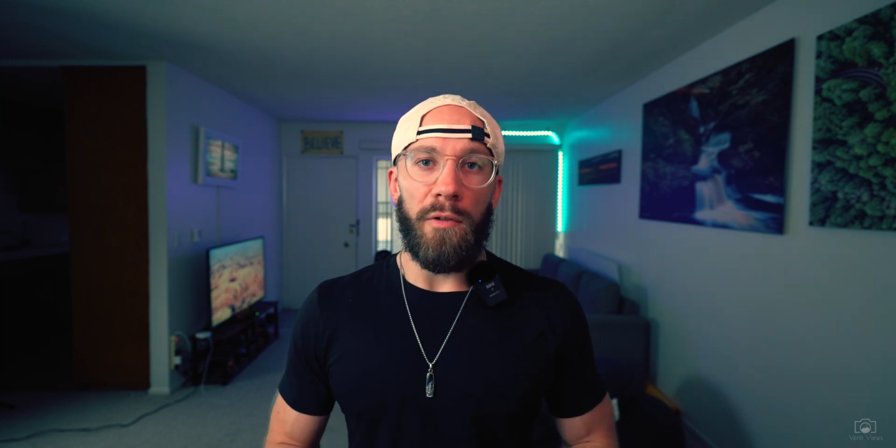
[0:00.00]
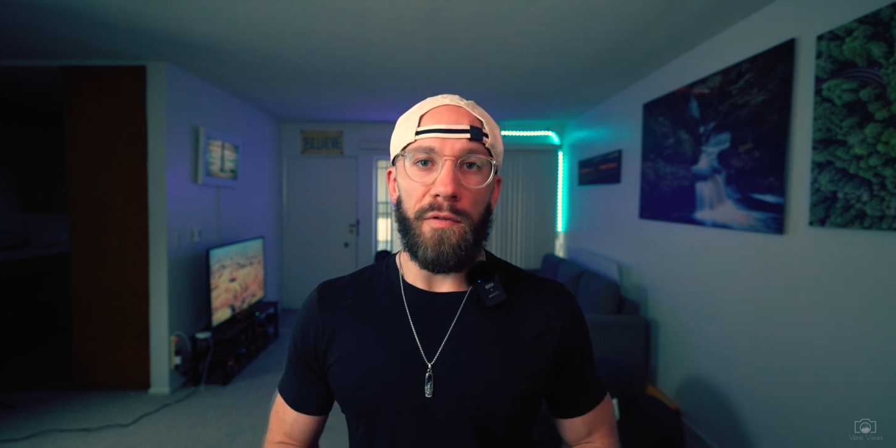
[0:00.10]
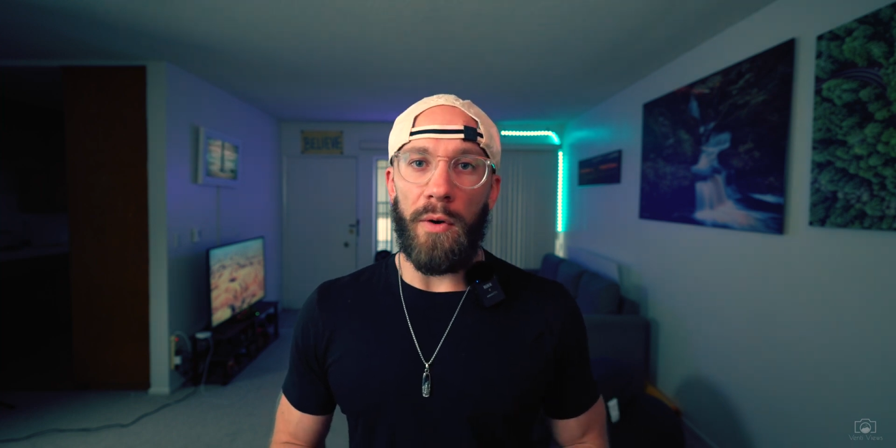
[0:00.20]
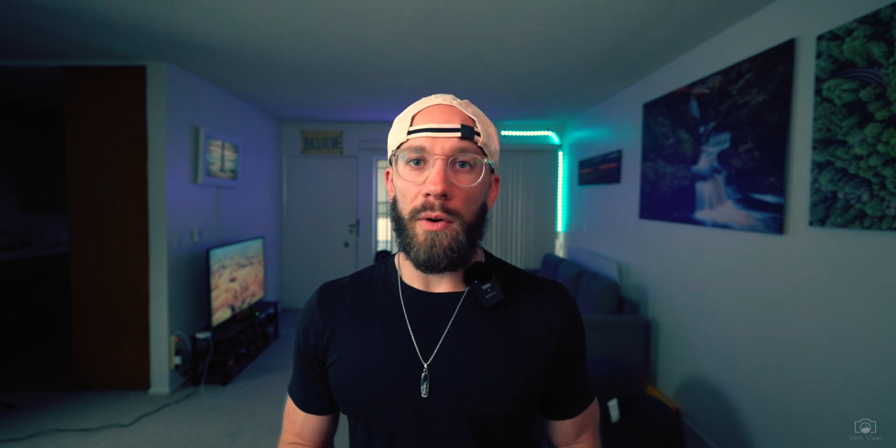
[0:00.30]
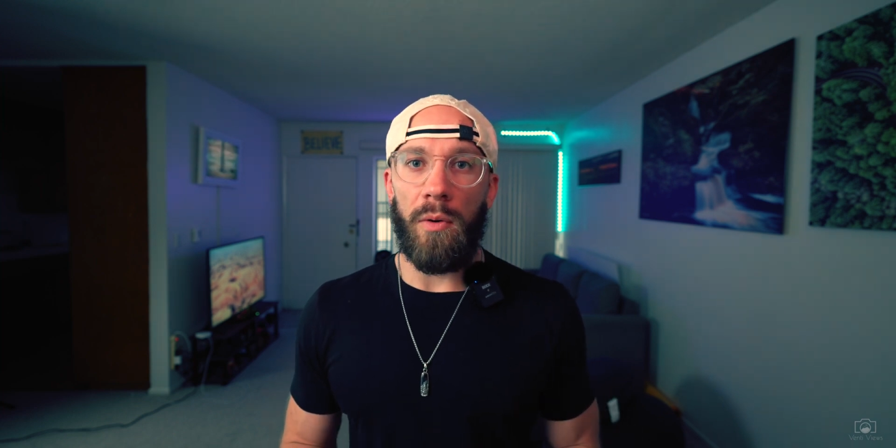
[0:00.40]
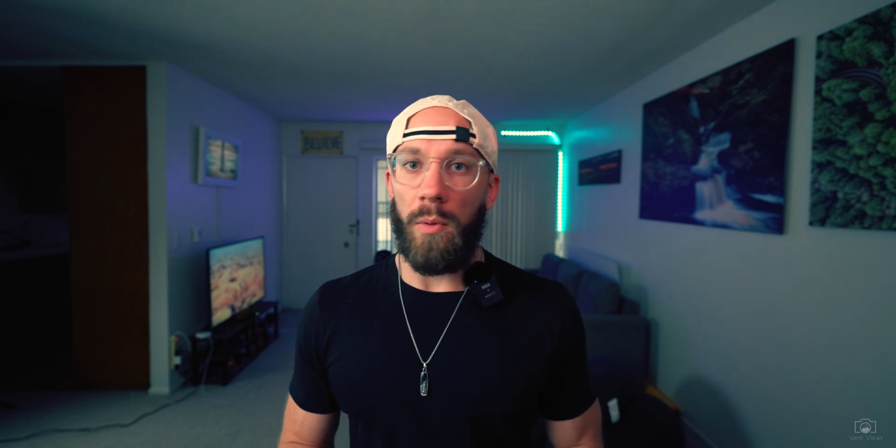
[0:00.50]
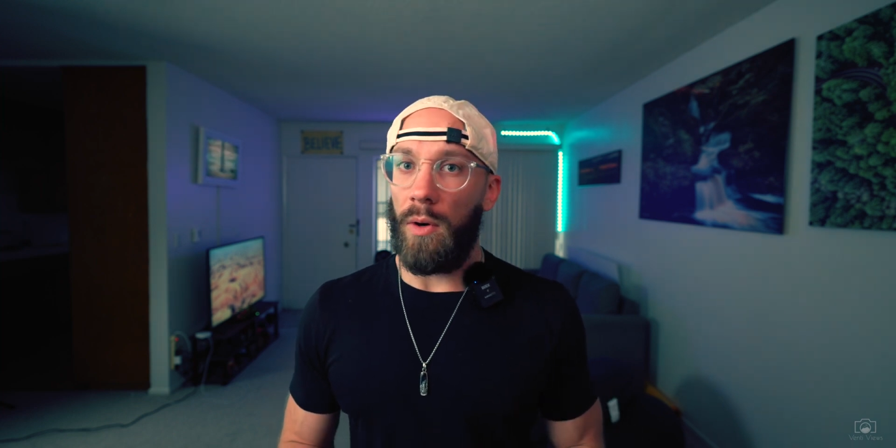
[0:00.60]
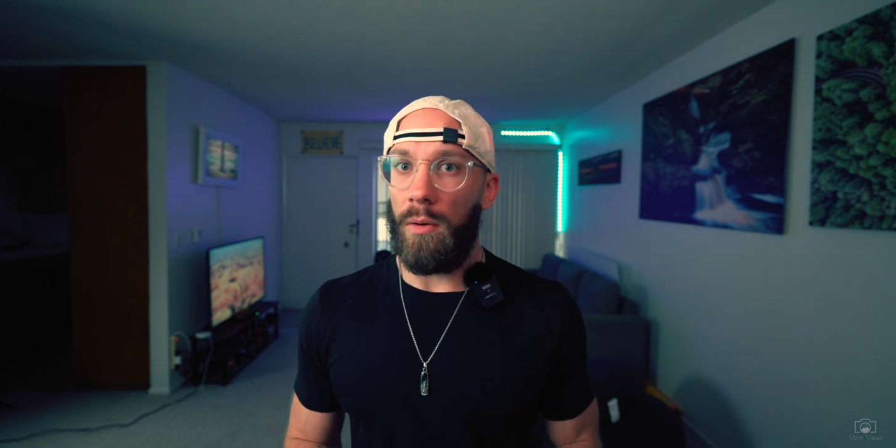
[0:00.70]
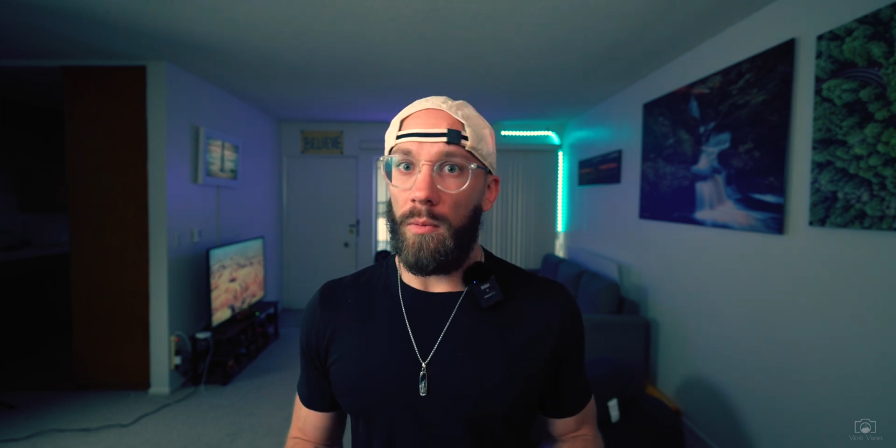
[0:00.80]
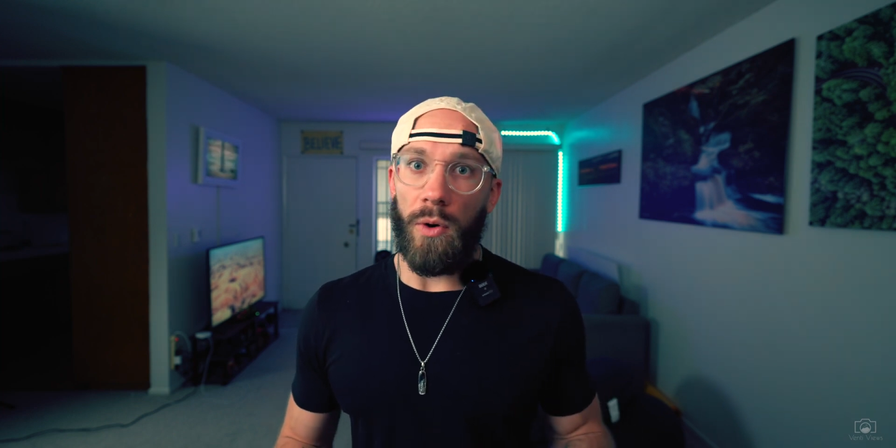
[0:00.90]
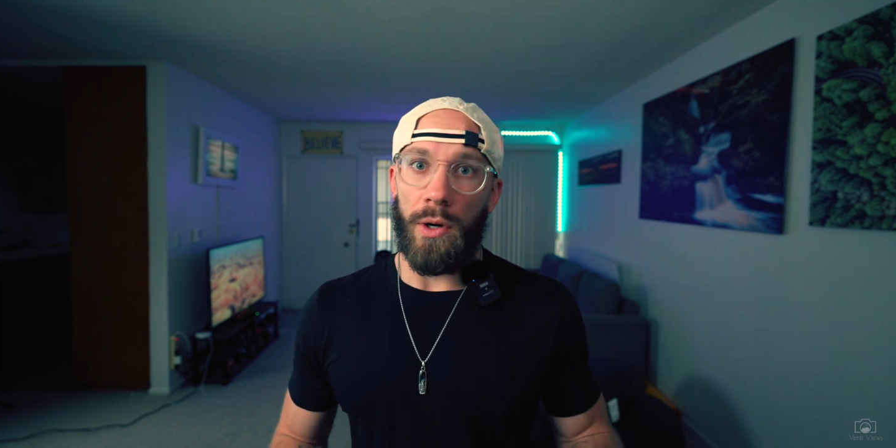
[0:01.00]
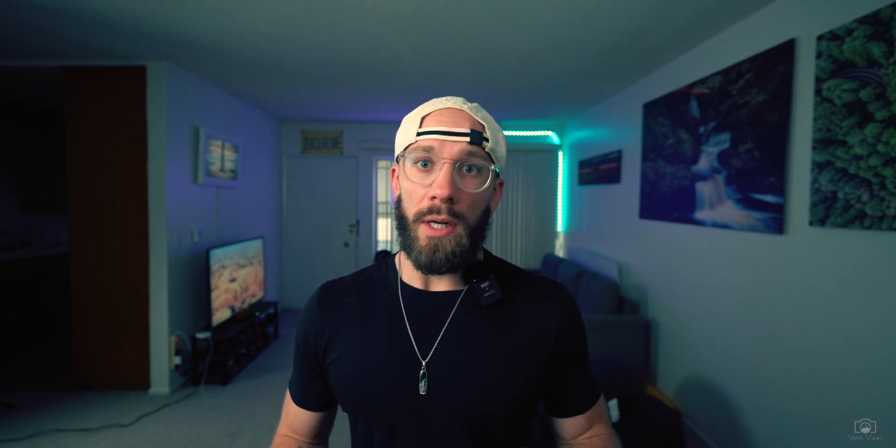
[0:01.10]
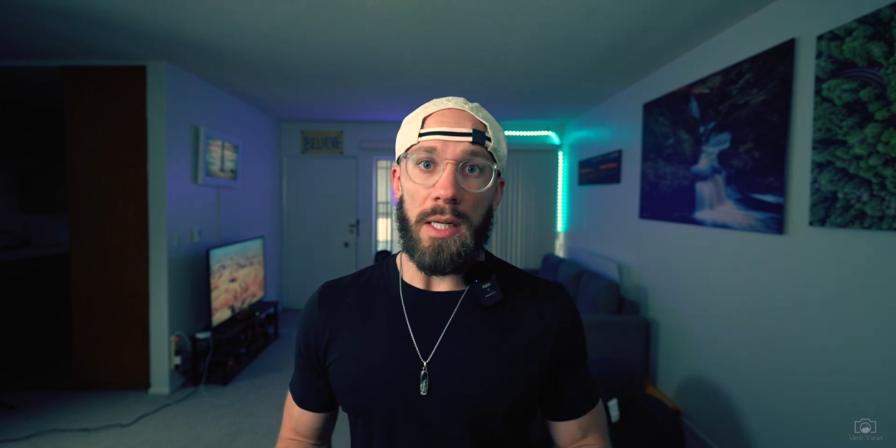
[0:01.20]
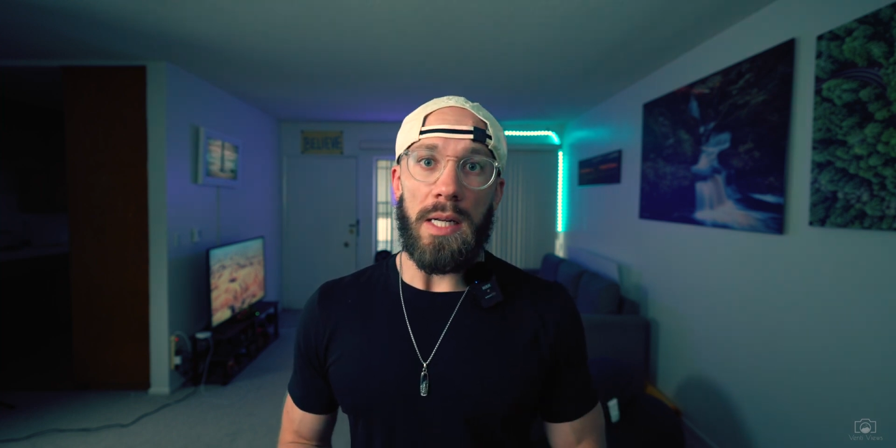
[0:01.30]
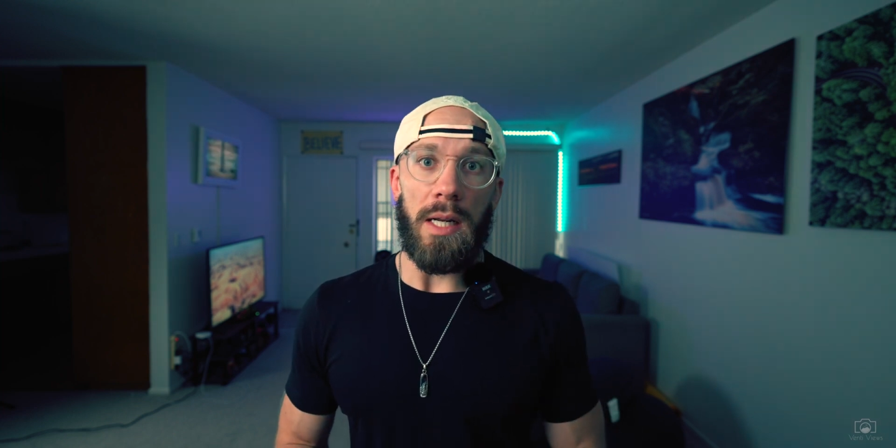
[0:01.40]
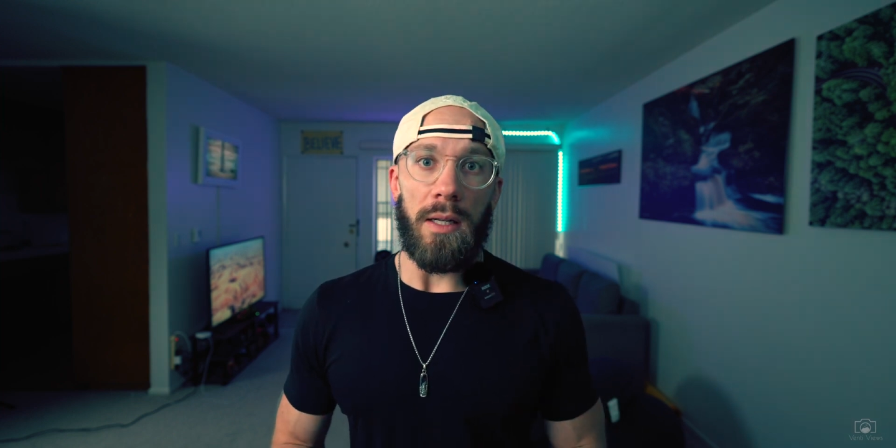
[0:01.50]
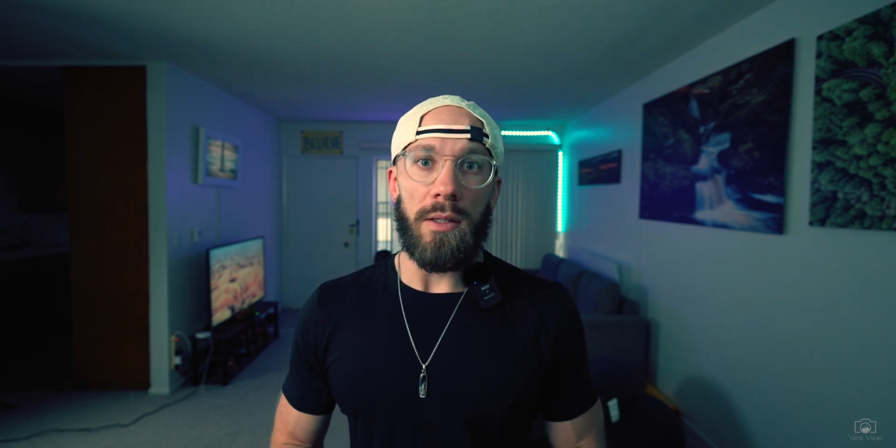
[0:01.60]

photo where we're gonna need it.